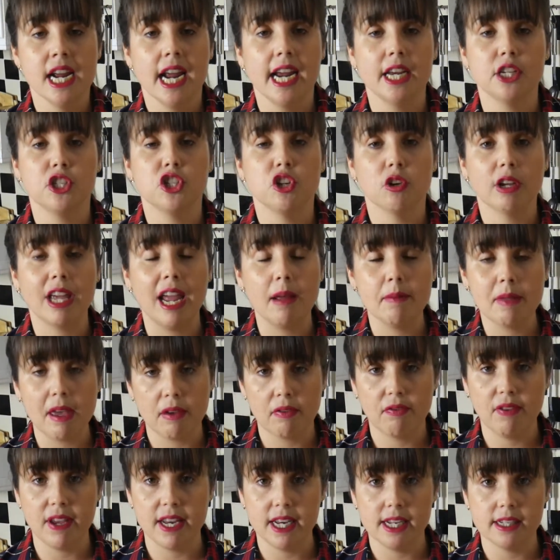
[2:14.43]
is to keep
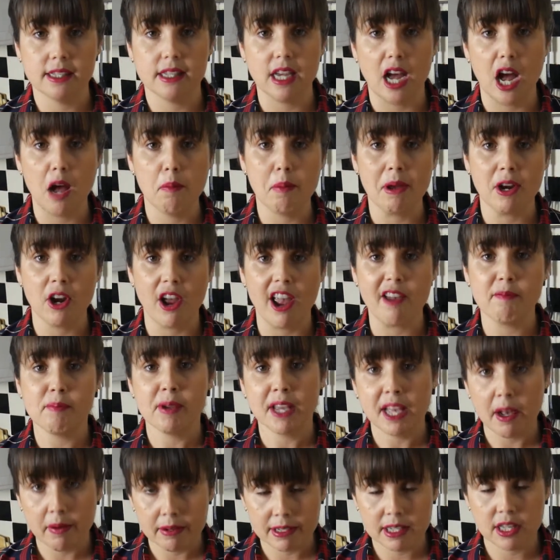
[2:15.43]
their fitness up, and I have been
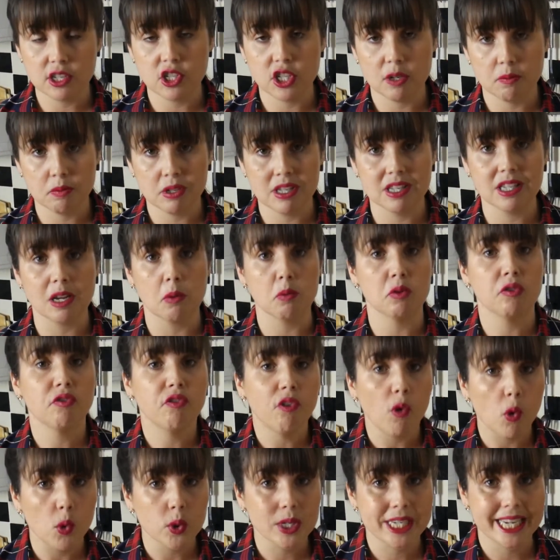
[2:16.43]
going to the gym since I was
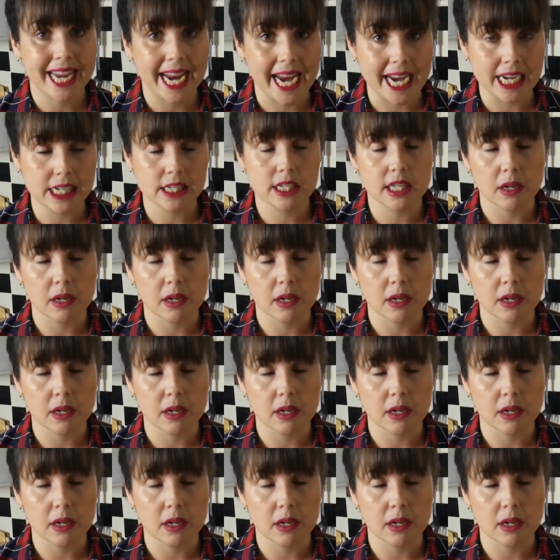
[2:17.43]
14,